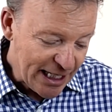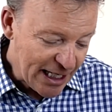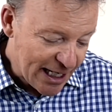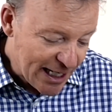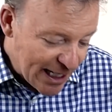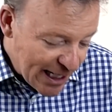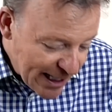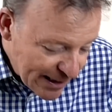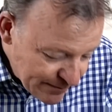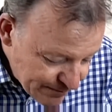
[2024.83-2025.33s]

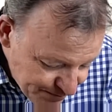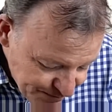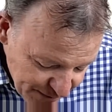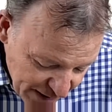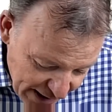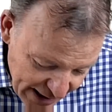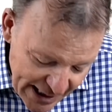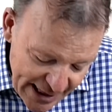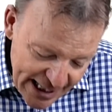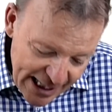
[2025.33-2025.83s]

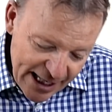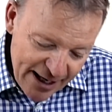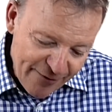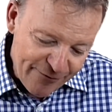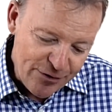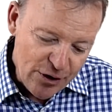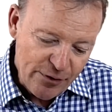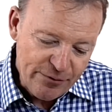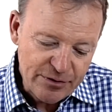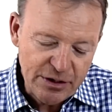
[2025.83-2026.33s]
I think if
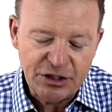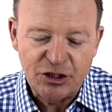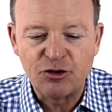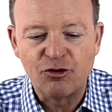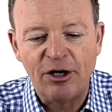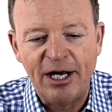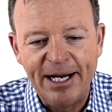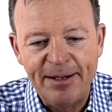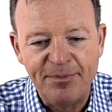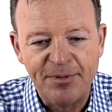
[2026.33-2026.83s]
you've
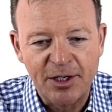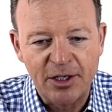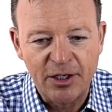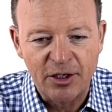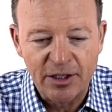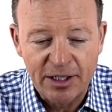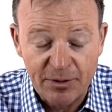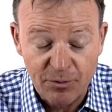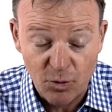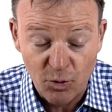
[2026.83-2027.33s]
described
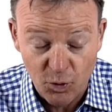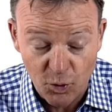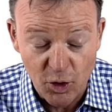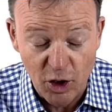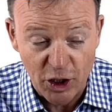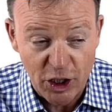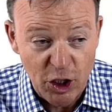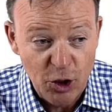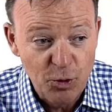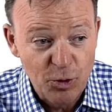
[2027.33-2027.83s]

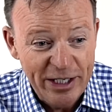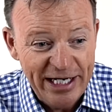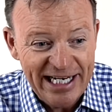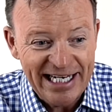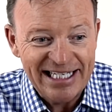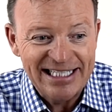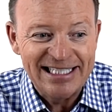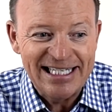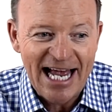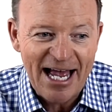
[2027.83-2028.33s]
what you would
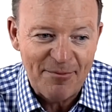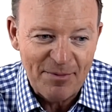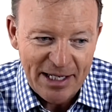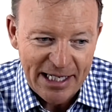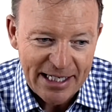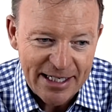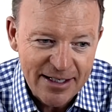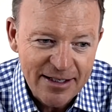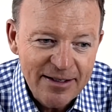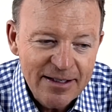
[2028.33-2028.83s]

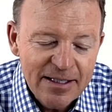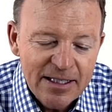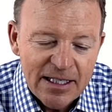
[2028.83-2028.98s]
examine